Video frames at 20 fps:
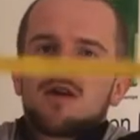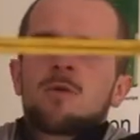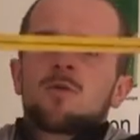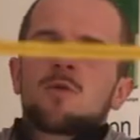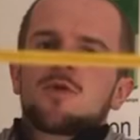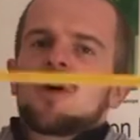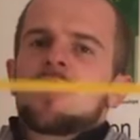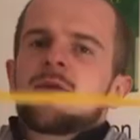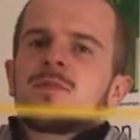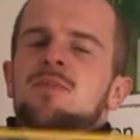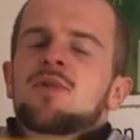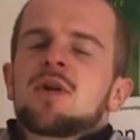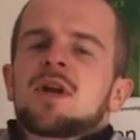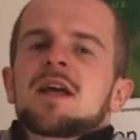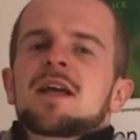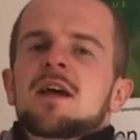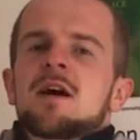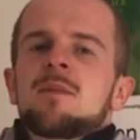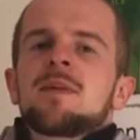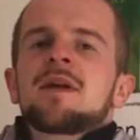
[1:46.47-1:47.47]
We're not
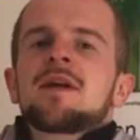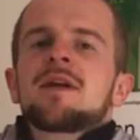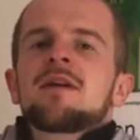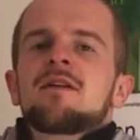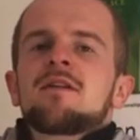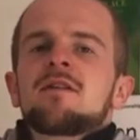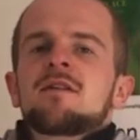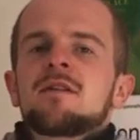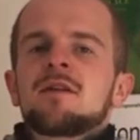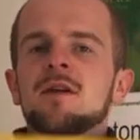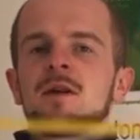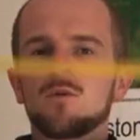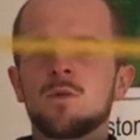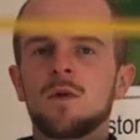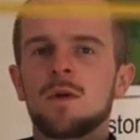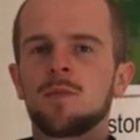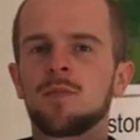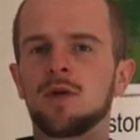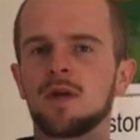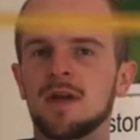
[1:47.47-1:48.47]
pulling up here,
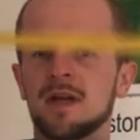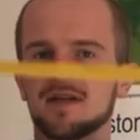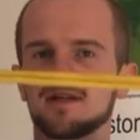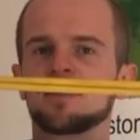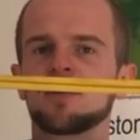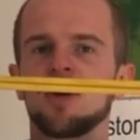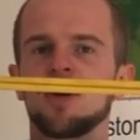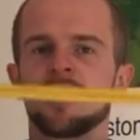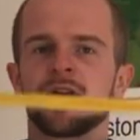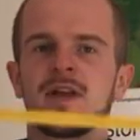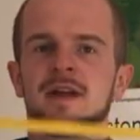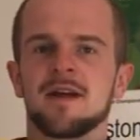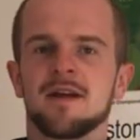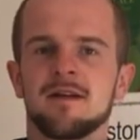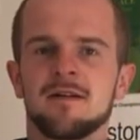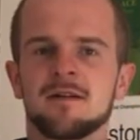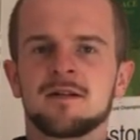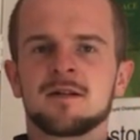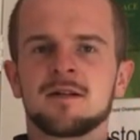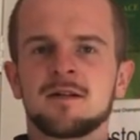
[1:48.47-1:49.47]
we're pulling down
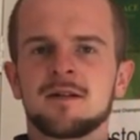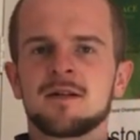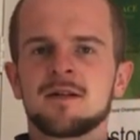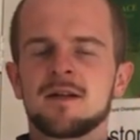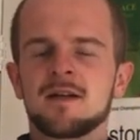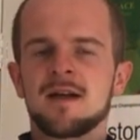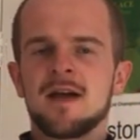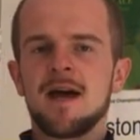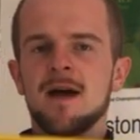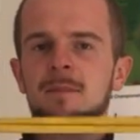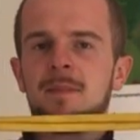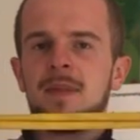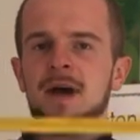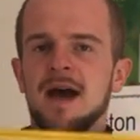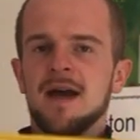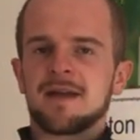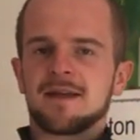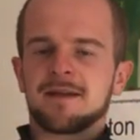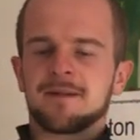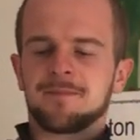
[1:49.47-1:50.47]
here and
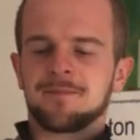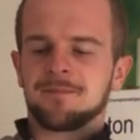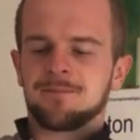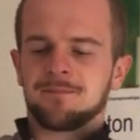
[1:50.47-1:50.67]
back.